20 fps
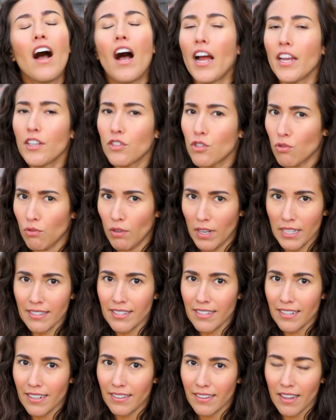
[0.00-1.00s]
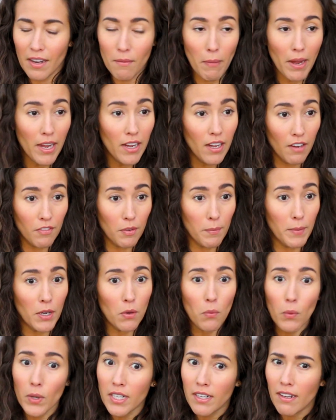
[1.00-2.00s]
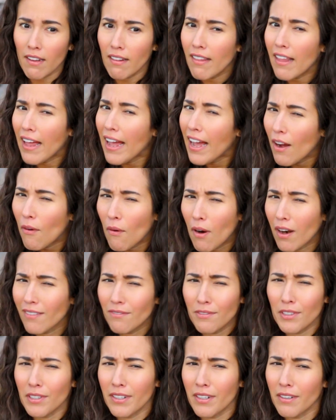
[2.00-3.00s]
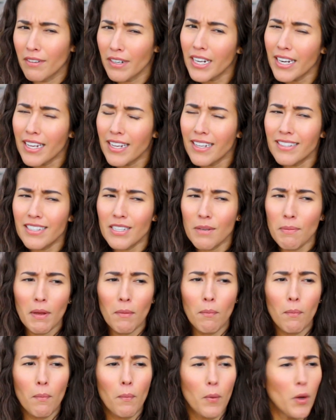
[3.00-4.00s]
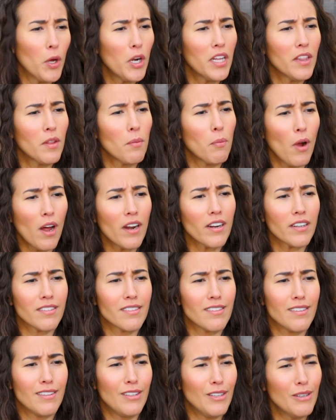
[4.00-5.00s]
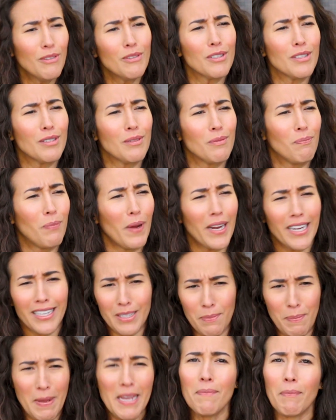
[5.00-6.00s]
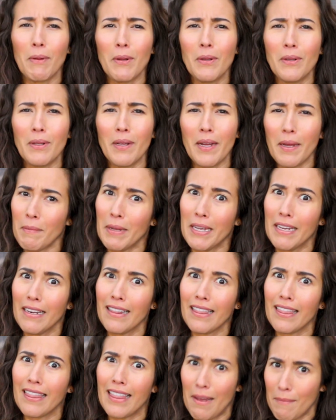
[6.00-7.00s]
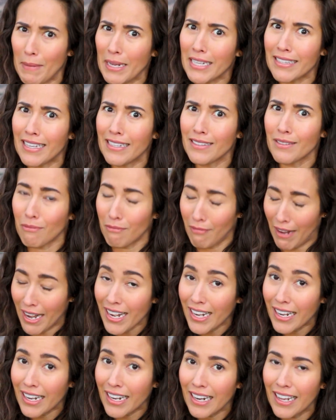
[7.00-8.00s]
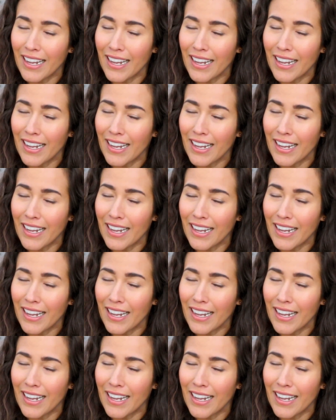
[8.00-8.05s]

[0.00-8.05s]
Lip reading: I trusted that my government wouldn't allow harmful ingredients to be put in the products used by its people. I mean, that makes sense, right?